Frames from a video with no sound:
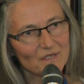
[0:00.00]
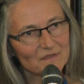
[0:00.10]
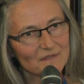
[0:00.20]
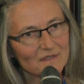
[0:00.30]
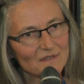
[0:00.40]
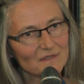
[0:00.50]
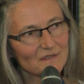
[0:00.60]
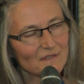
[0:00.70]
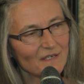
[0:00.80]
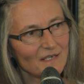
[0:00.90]
But
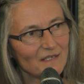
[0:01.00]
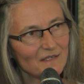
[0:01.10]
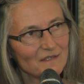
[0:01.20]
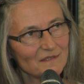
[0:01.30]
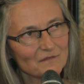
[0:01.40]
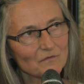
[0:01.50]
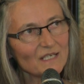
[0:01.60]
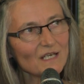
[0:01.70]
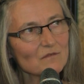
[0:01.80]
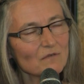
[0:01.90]

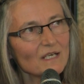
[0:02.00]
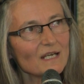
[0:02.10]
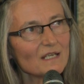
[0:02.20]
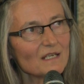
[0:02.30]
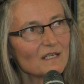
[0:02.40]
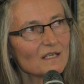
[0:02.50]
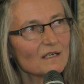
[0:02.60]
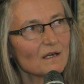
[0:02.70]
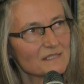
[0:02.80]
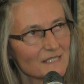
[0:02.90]
when
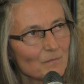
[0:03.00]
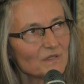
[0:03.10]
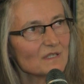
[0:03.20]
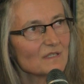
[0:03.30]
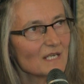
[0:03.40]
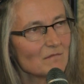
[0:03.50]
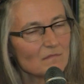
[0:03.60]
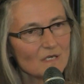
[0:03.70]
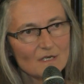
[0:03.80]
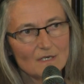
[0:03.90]
I accepted
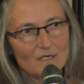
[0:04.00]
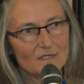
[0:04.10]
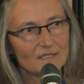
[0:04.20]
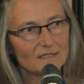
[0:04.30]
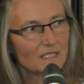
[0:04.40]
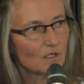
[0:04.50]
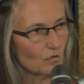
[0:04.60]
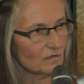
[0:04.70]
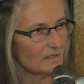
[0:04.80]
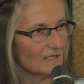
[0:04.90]
him that he
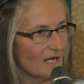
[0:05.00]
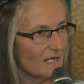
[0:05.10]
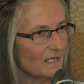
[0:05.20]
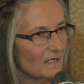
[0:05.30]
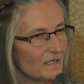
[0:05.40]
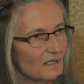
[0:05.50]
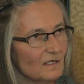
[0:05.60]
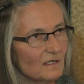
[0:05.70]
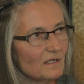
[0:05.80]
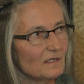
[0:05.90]
could die,
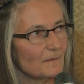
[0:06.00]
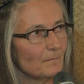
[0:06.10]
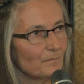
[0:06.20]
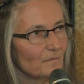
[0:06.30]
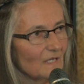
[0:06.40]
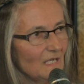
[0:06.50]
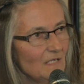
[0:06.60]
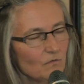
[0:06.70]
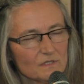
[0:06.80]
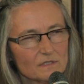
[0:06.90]

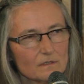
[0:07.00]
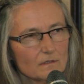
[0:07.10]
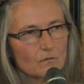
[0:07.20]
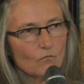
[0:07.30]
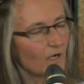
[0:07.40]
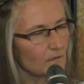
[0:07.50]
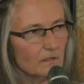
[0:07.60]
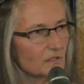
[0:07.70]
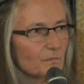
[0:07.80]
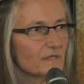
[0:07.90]
he was
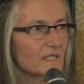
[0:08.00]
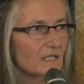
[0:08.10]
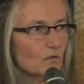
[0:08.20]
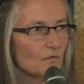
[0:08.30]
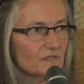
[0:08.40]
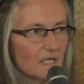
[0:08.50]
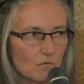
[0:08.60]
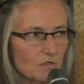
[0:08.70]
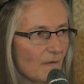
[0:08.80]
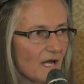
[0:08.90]
100% of
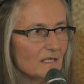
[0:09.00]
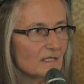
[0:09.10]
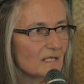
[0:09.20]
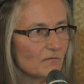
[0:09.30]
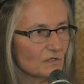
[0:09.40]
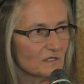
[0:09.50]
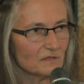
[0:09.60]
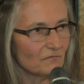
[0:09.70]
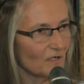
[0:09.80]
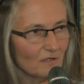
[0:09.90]
sound mind. He
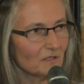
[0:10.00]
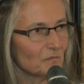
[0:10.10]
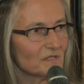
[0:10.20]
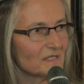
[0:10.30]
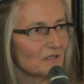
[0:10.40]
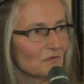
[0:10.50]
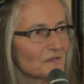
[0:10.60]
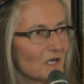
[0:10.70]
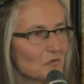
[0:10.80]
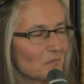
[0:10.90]
was 100%
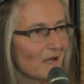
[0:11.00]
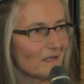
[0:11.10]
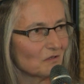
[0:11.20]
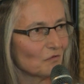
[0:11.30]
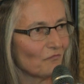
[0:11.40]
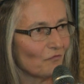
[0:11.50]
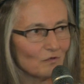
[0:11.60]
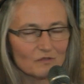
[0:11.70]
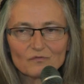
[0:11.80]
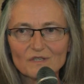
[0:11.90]
of sound mind the
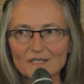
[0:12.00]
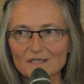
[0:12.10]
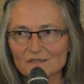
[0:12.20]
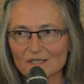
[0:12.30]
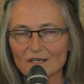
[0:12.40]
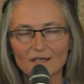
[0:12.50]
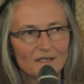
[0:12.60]
full 3 years.